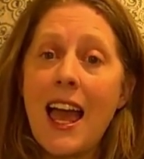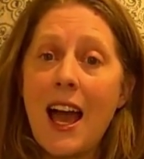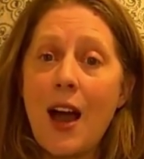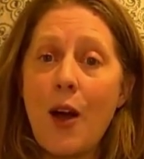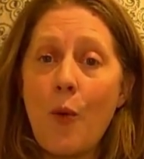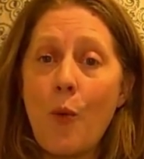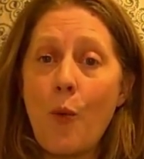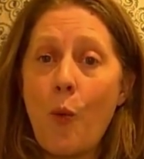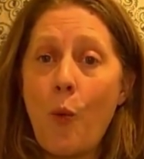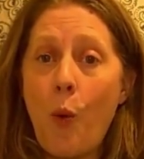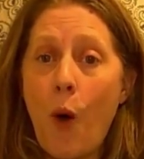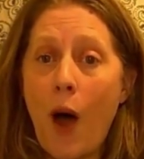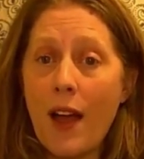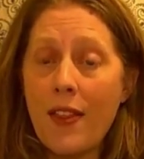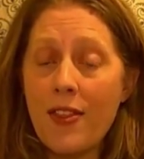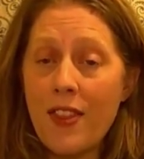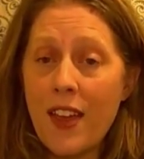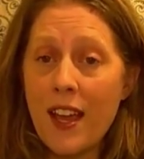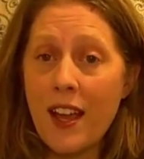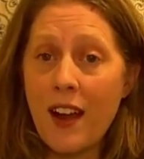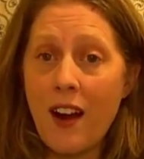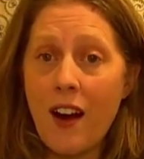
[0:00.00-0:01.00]
what
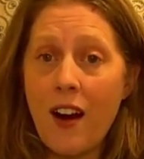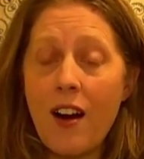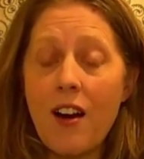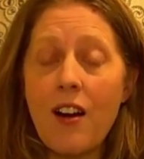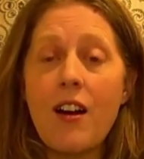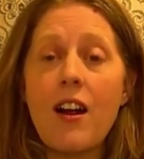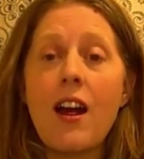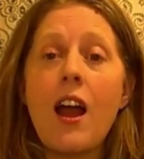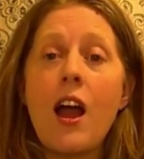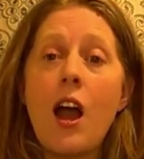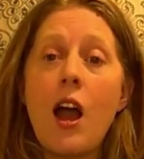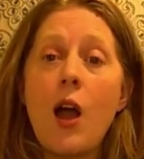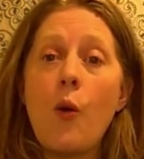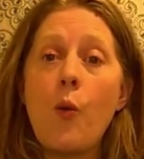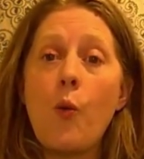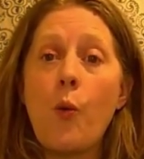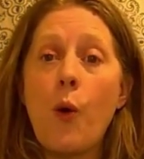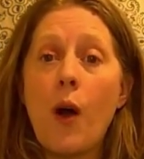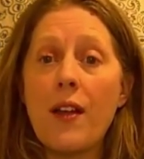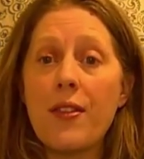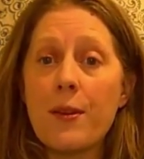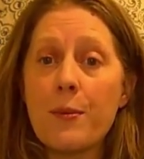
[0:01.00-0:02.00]
they are,
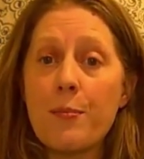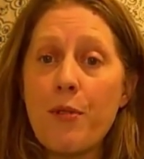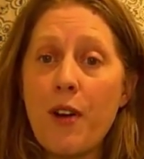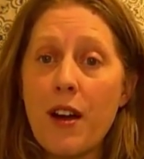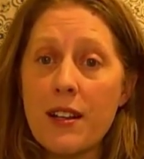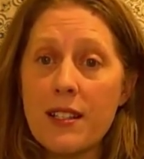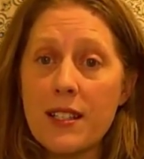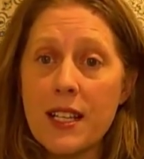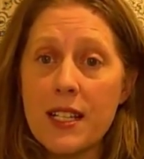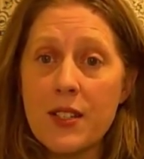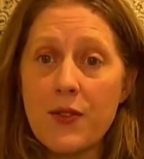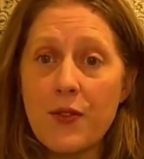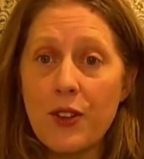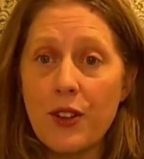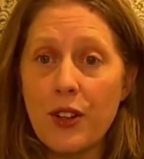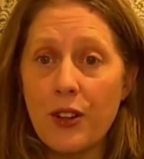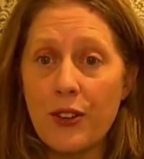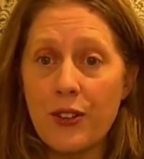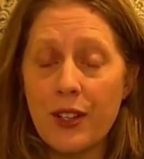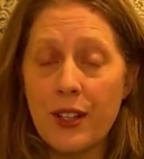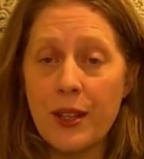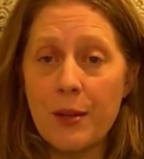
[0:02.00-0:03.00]
what the process for
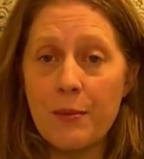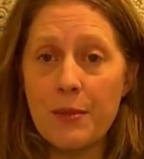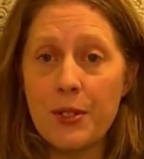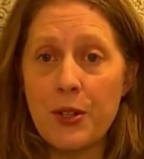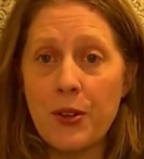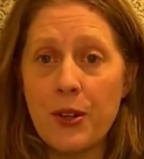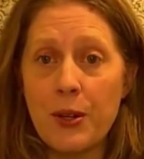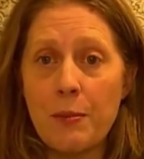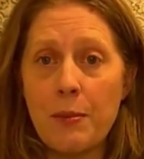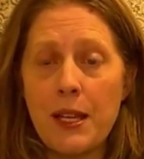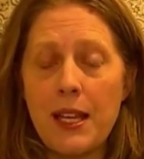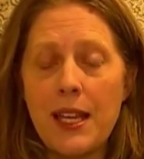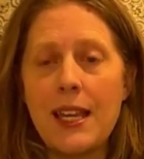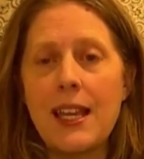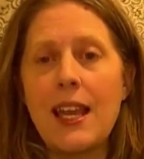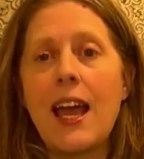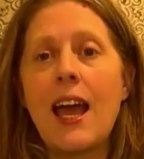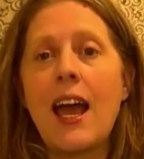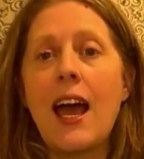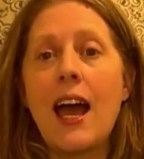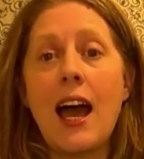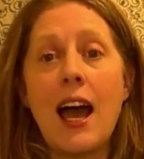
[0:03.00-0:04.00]
learning them is going to be,
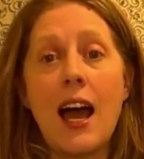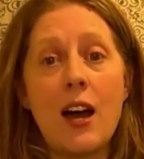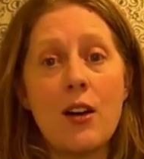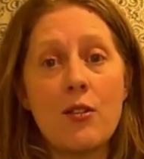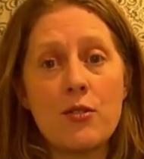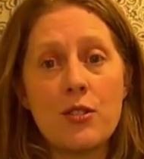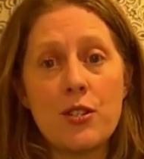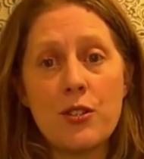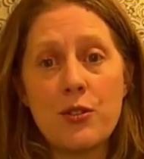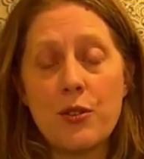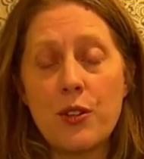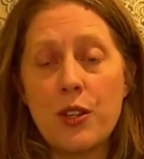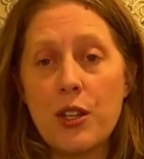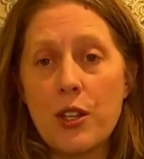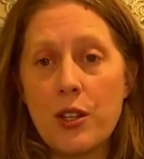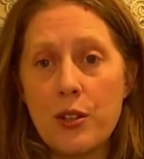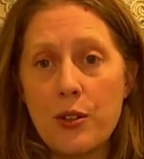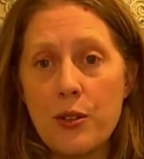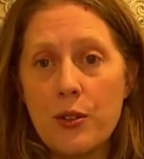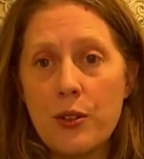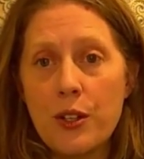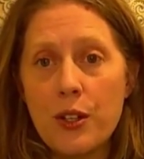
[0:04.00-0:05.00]
how to
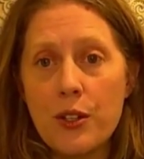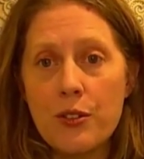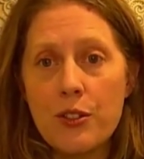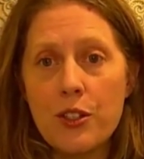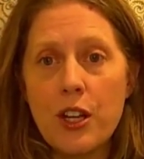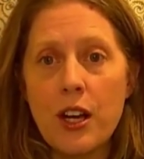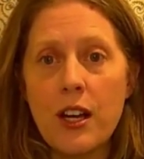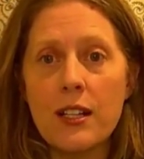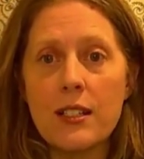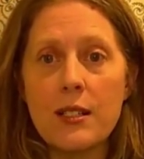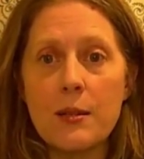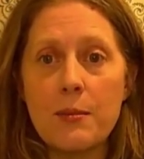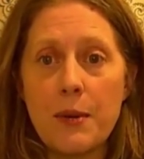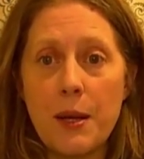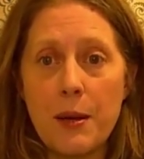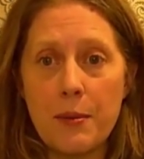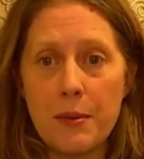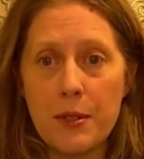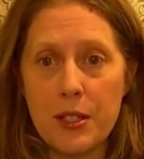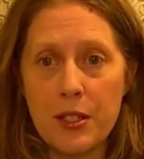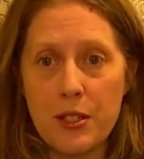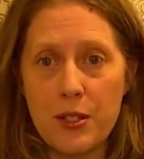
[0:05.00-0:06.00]
cue your child to be
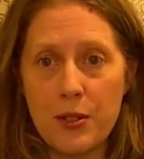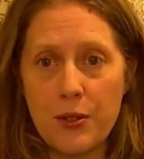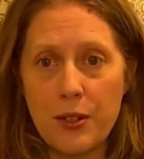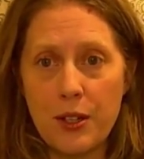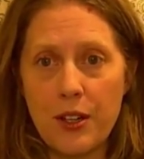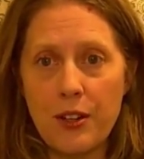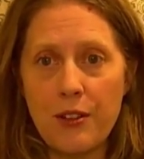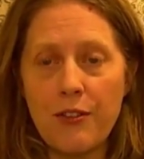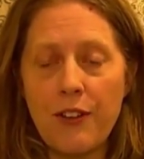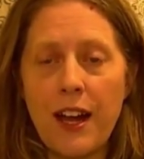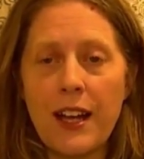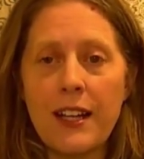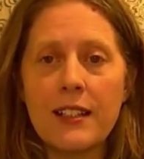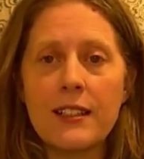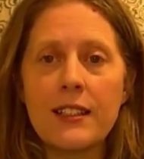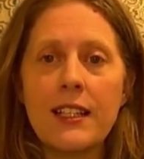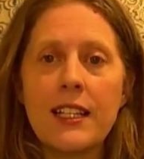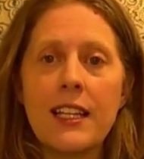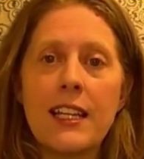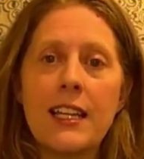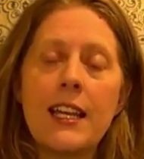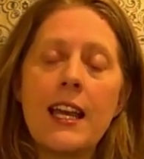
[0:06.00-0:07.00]
able to do it
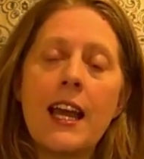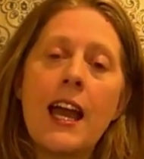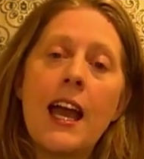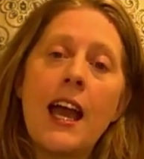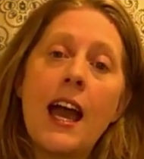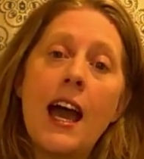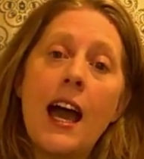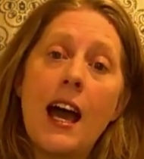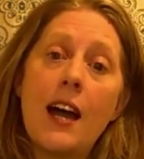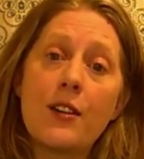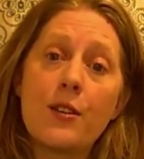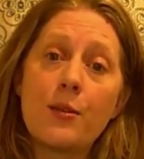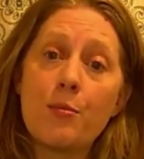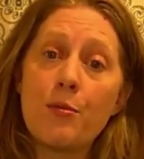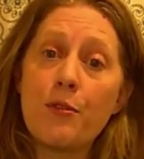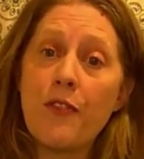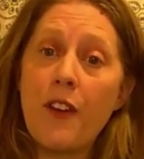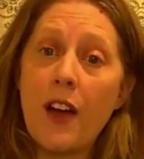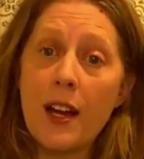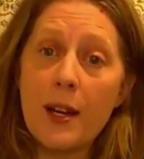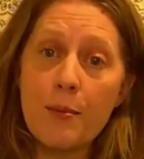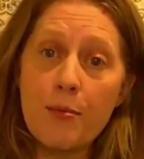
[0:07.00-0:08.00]
correctly, how to
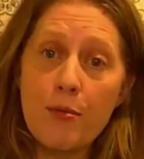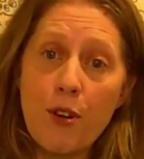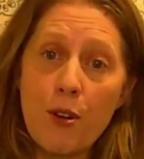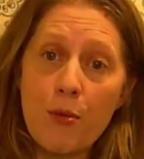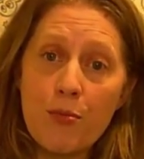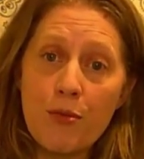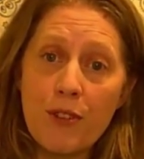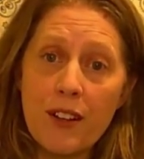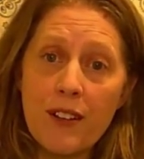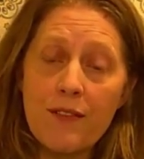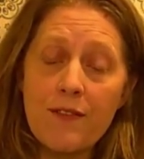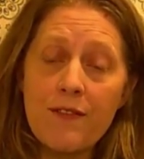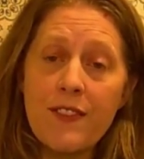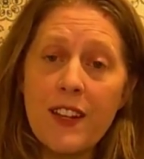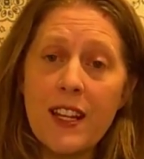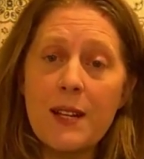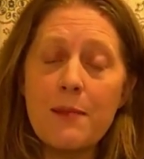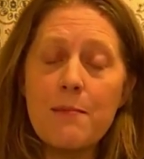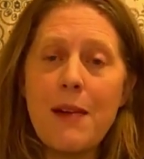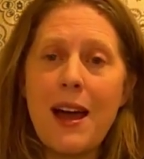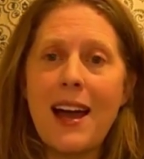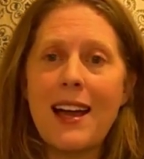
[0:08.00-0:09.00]
provide appropriate
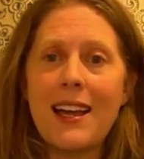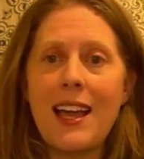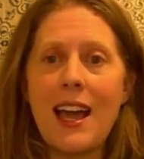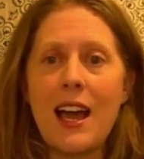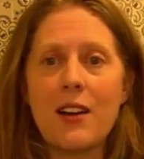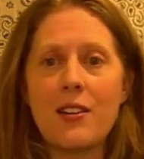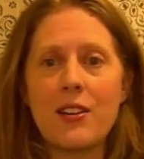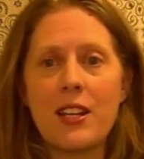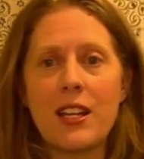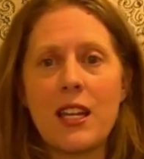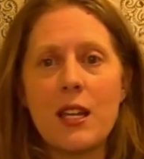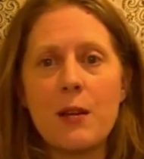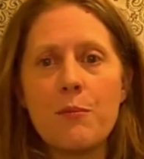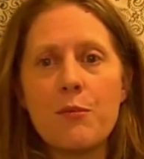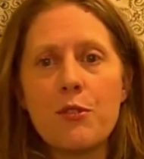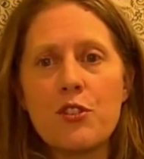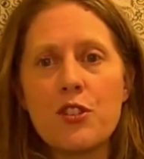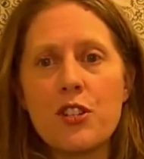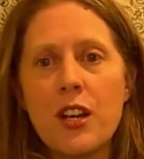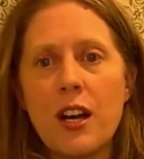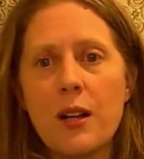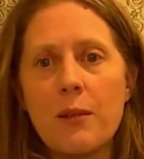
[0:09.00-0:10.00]
feedback, how to keep your
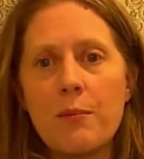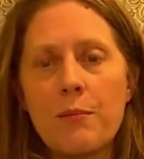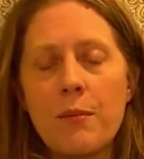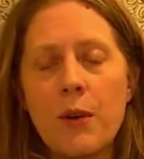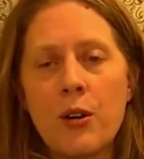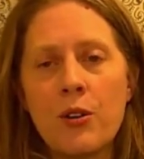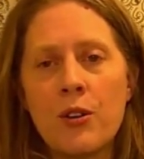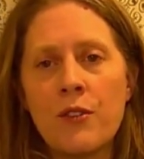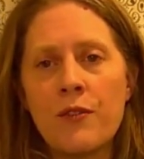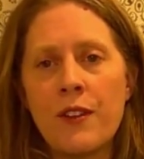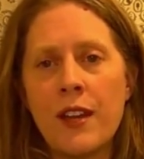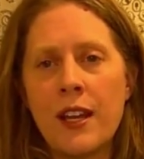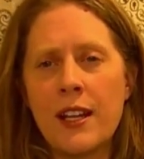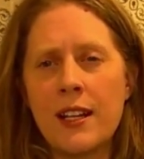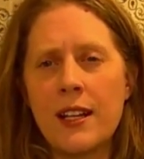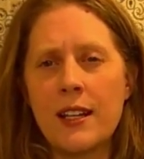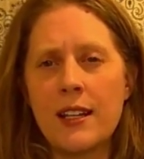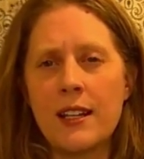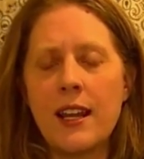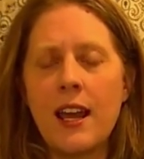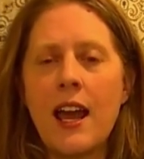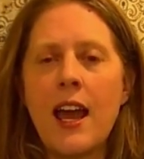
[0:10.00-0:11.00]
child
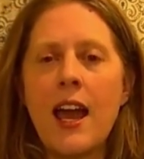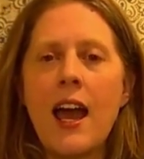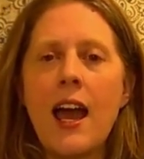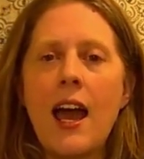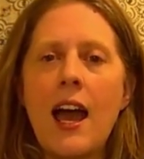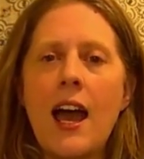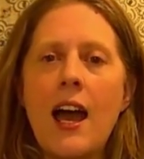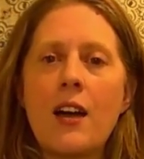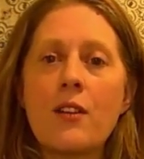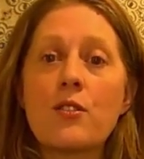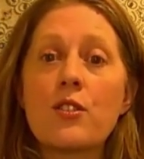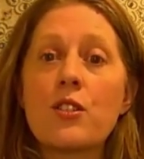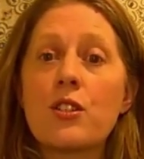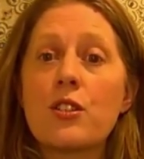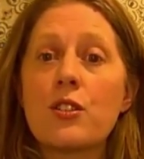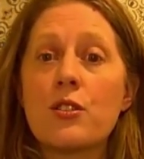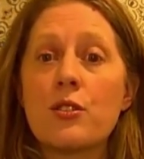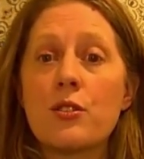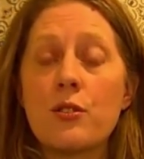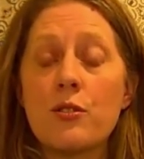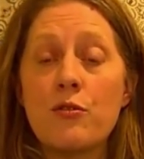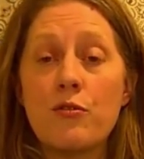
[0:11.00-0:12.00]
motivated, how
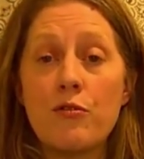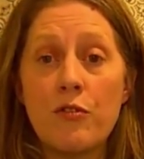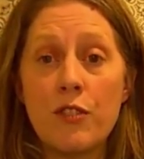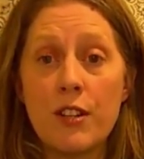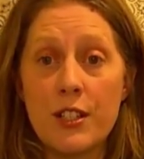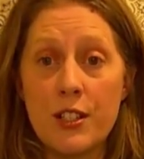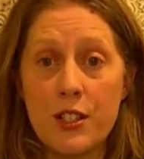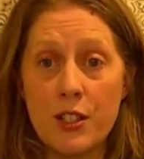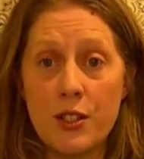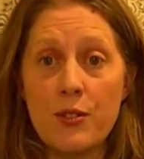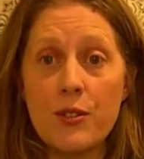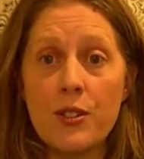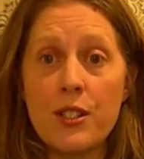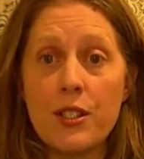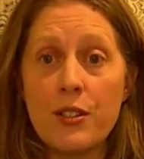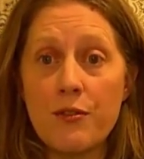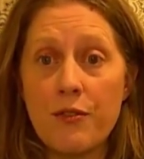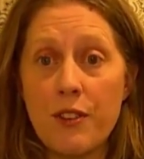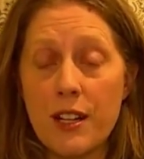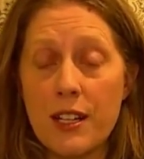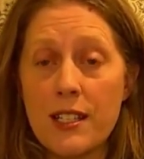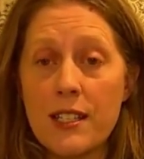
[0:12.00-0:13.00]
to reduce the
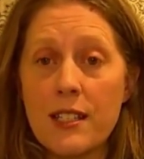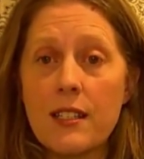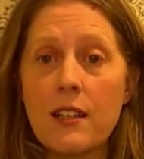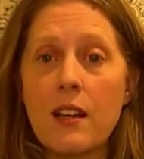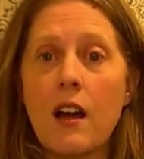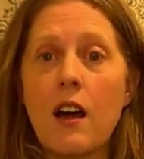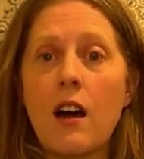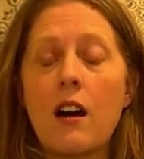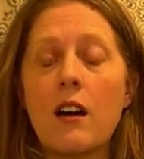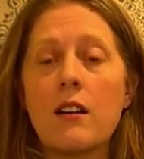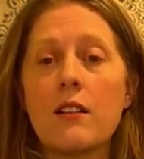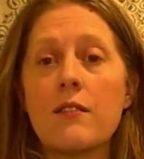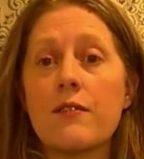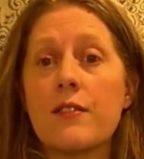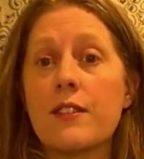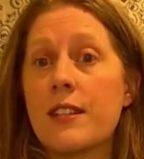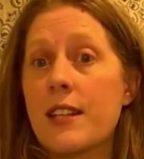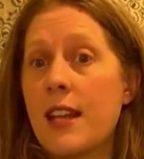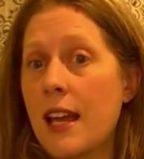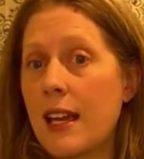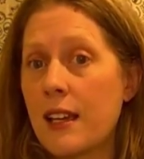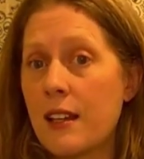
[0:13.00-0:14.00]
risk of
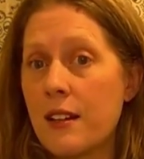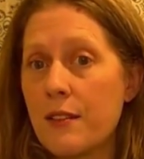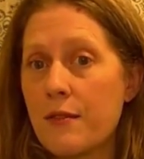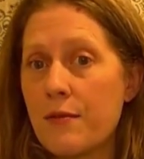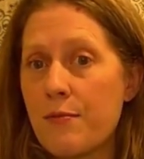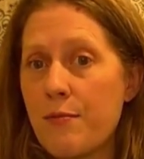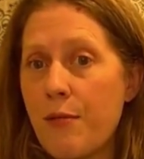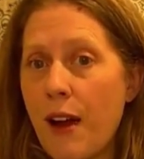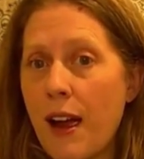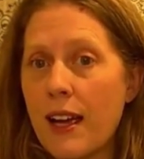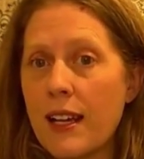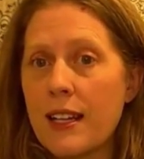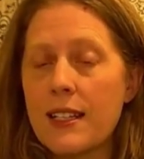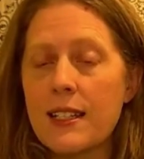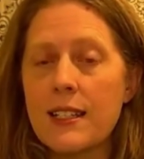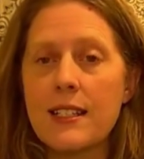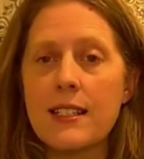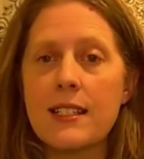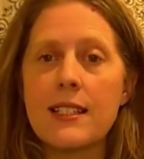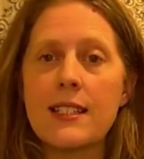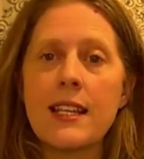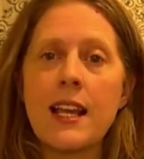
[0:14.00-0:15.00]
negative
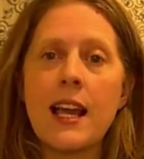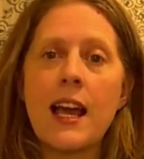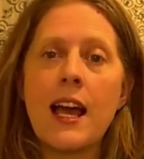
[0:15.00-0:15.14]
practice,